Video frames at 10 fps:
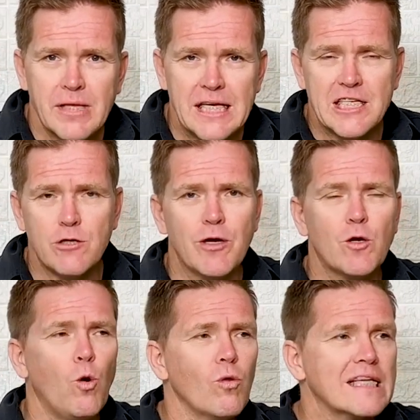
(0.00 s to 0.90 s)
You see, we
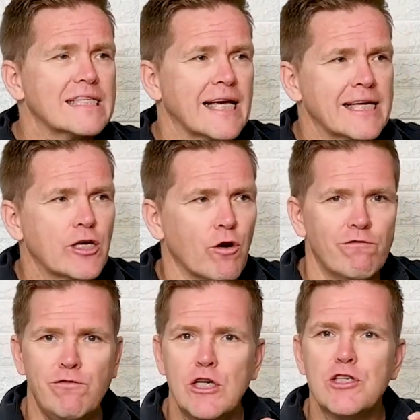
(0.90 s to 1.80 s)
call this a
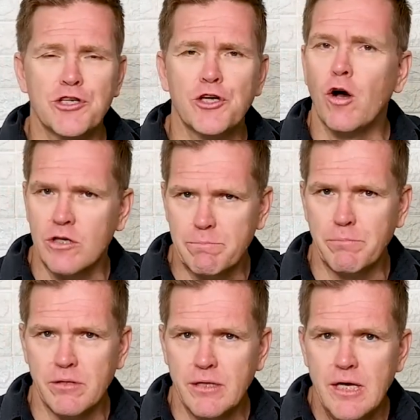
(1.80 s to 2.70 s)
conversion
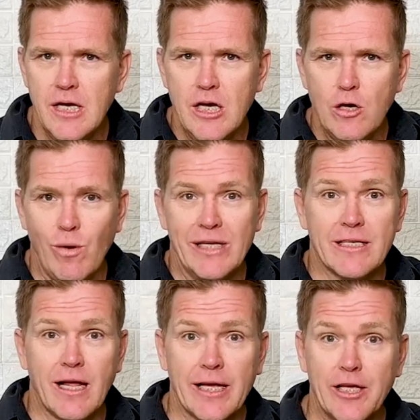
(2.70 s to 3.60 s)
gospel, where
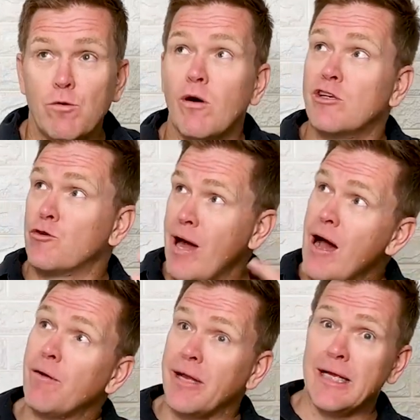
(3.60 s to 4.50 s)
it's like you are
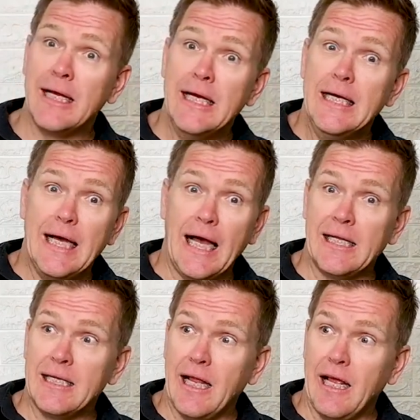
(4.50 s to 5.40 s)
drowning,
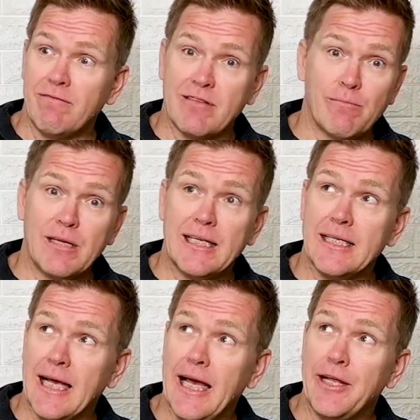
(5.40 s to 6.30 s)
and if somebody
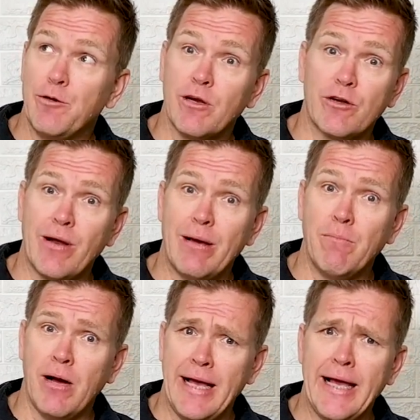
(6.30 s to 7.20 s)
says, hey, do you want to grab
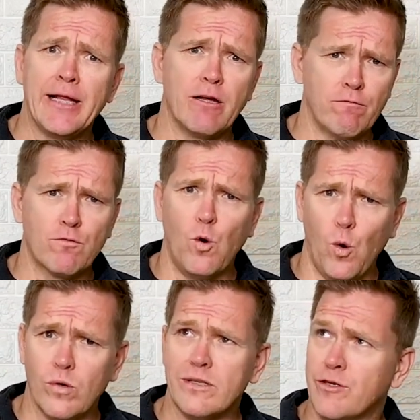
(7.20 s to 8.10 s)
my hand? Of
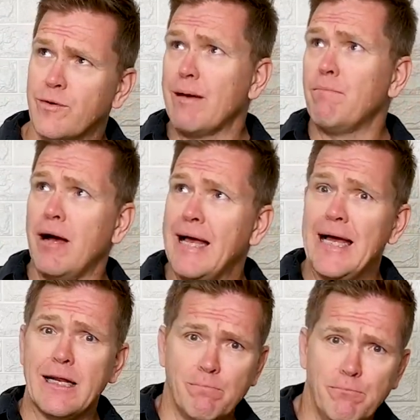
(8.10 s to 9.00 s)
course, grab my
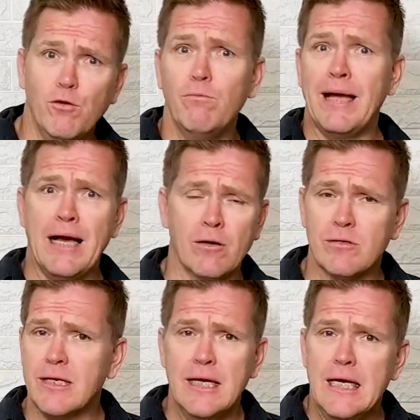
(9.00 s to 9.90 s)
hand and pull me
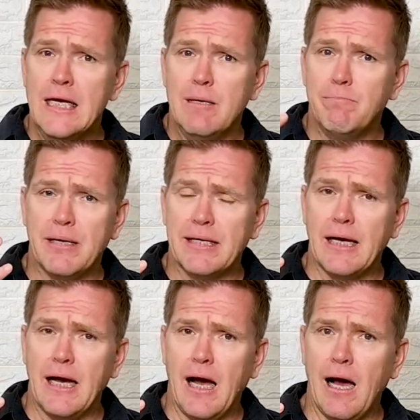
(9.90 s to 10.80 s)
out.
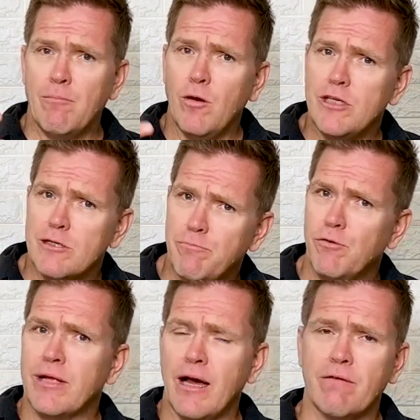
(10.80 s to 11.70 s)
But I'm not just
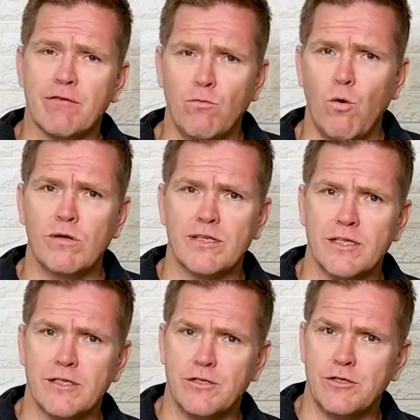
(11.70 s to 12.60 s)
pulled out of the
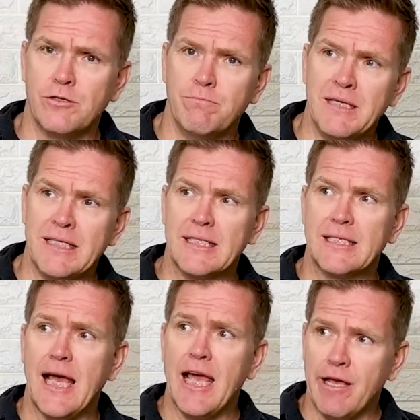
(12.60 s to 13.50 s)
water to be
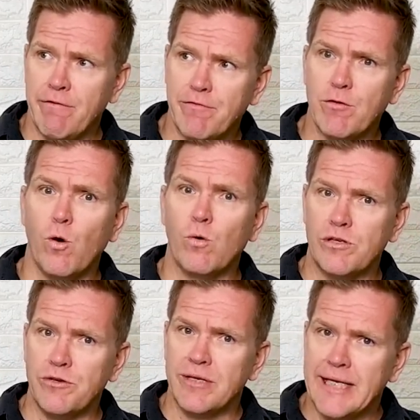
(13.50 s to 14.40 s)
saved or
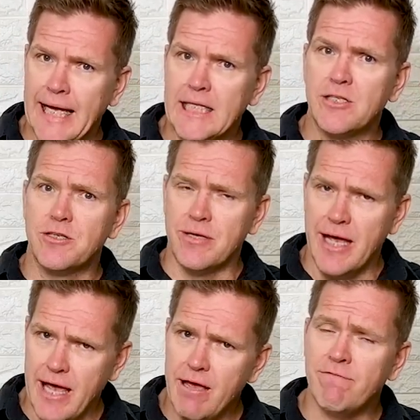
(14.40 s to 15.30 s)
to get to
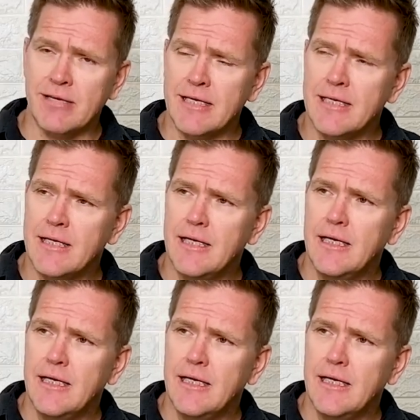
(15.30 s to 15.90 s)
heaven.